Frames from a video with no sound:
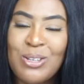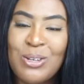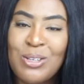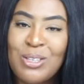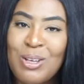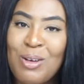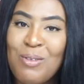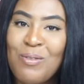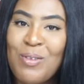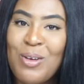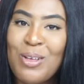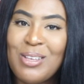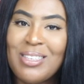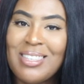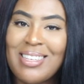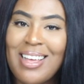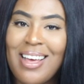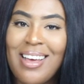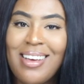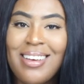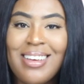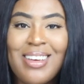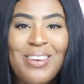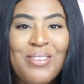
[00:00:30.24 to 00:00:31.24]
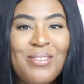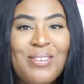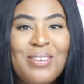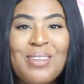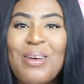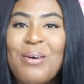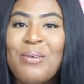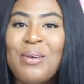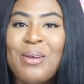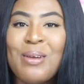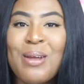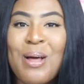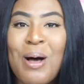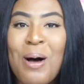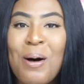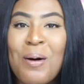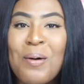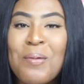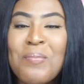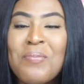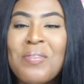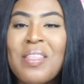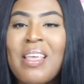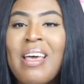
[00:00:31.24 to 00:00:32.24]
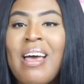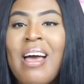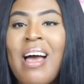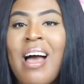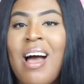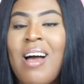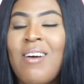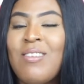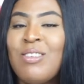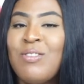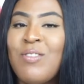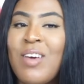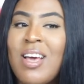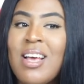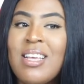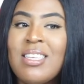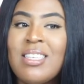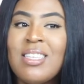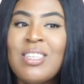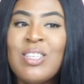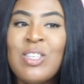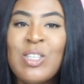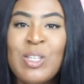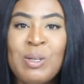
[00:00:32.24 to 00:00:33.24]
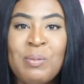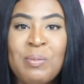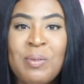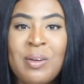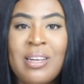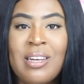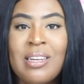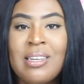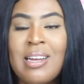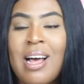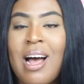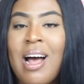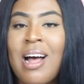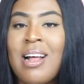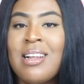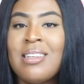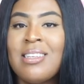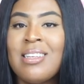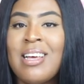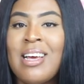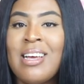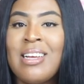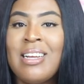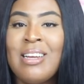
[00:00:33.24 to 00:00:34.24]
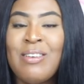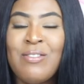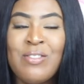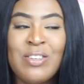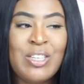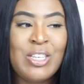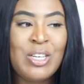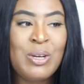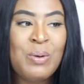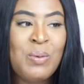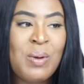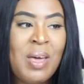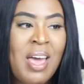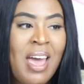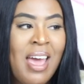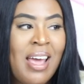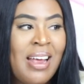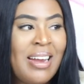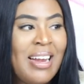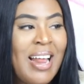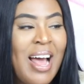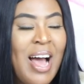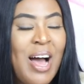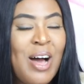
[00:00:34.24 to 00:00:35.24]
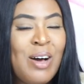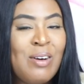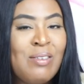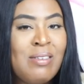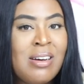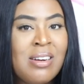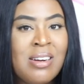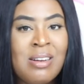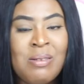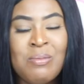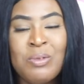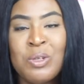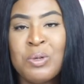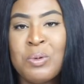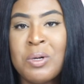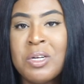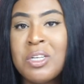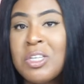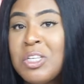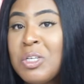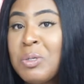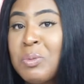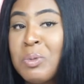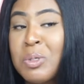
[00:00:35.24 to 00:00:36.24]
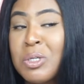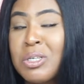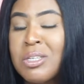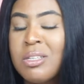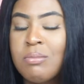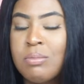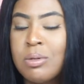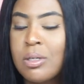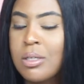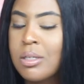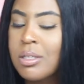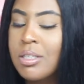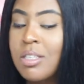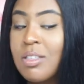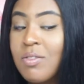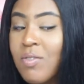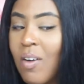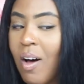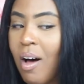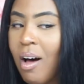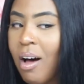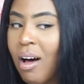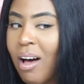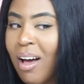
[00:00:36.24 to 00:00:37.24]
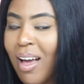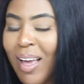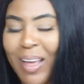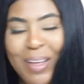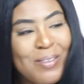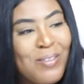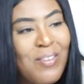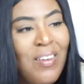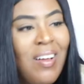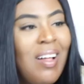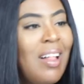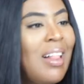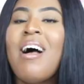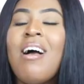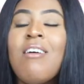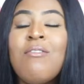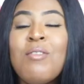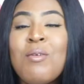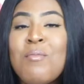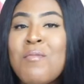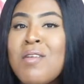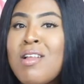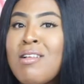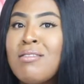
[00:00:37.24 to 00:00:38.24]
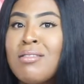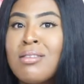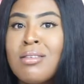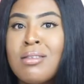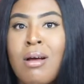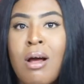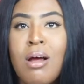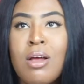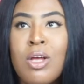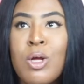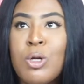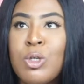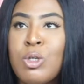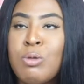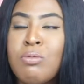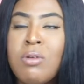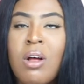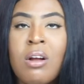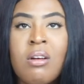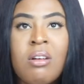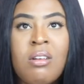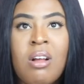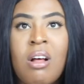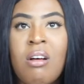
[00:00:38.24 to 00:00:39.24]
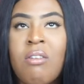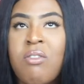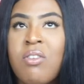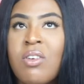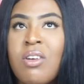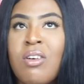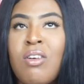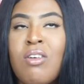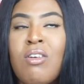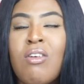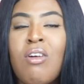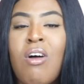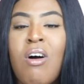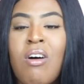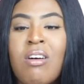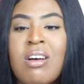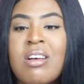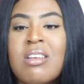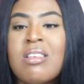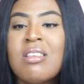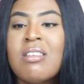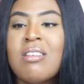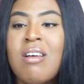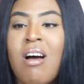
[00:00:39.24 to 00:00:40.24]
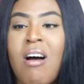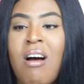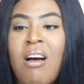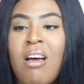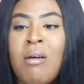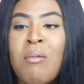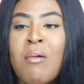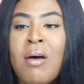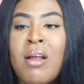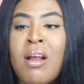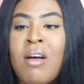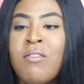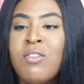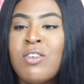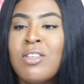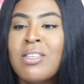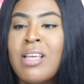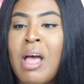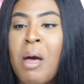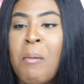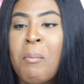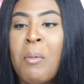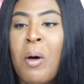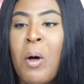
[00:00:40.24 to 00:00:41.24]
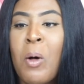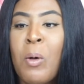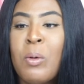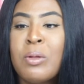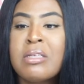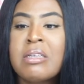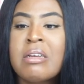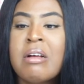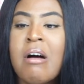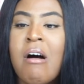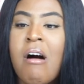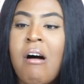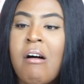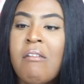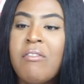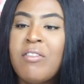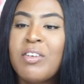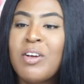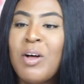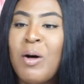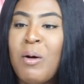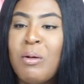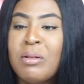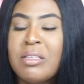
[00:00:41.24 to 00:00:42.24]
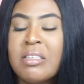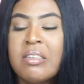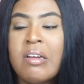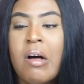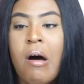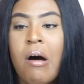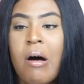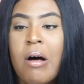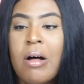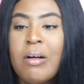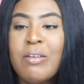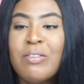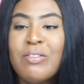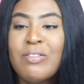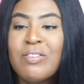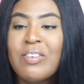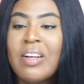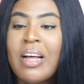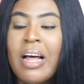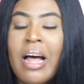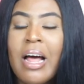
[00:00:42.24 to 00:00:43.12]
Just on Versace, if you know you know. I was raised in Dublin and I live in the U K now and I'm twenty-one plus five. I've been meaning to start a YouTube channel now for the longest time and I've just kept holding it off and holding it off.